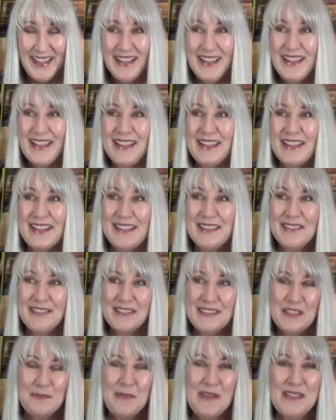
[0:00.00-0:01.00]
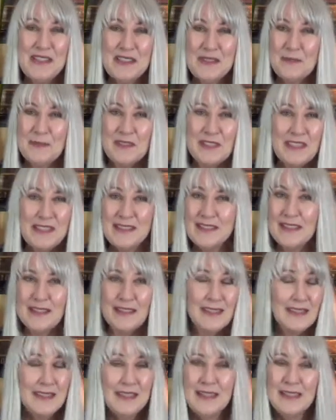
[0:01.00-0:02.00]
And he looked at my husband and he
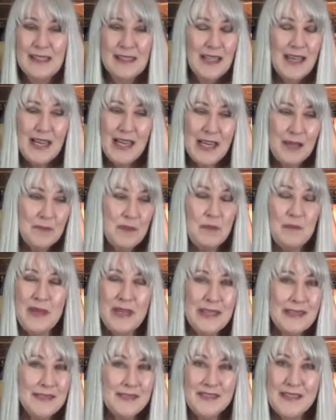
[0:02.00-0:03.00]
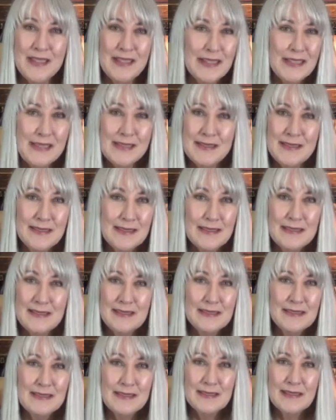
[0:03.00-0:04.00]
said, I'm a man of science.
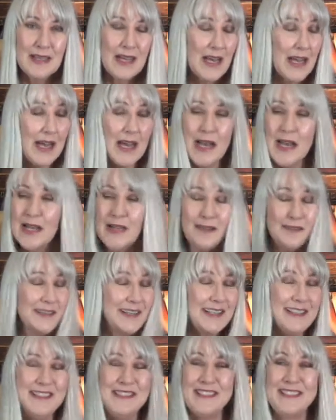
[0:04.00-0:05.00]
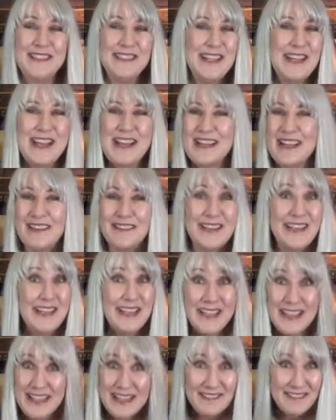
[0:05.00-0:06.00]
I don't understand how
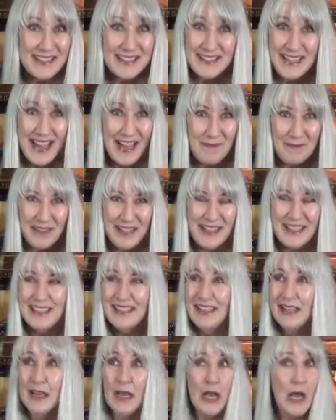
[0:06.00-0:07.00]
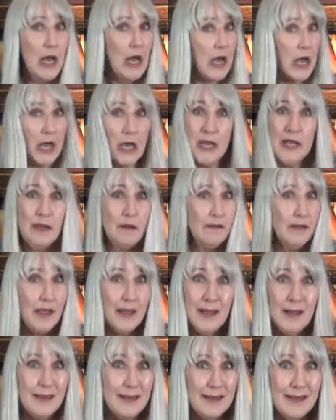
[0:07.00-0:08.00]
any of this happened. I don't
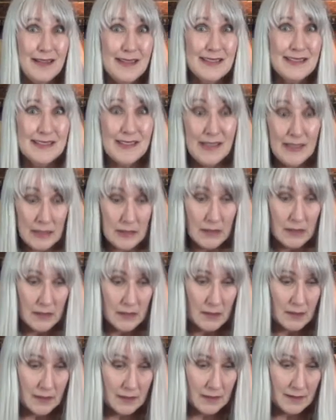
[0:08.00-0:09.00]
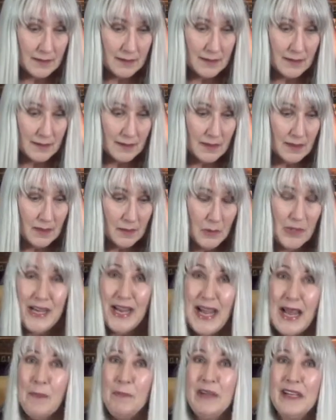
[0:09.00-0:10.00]
get it. It's like, what
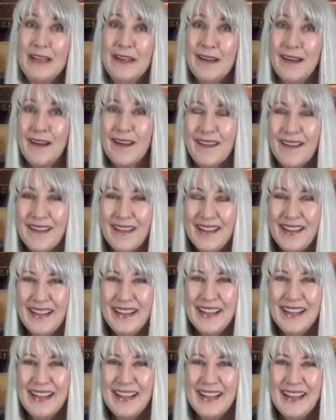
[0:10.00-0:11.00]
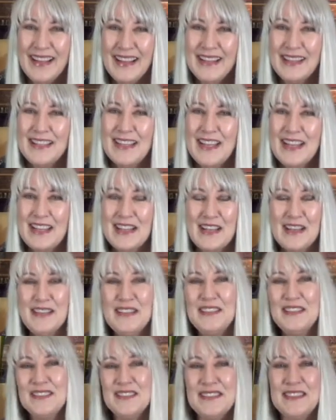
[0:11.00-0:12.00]
happened here? And I
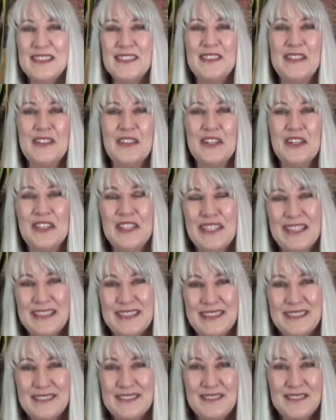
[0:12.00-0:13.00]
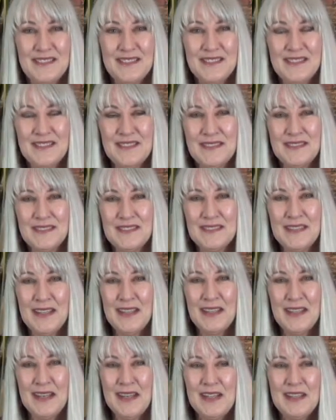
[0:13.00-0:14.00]
could just sit there and grin.
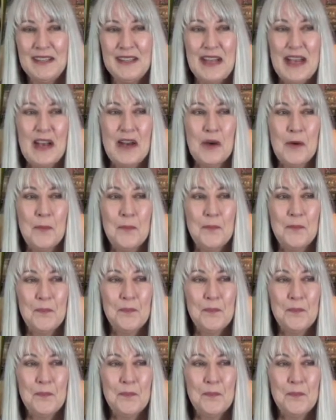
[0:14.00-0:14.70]
Now,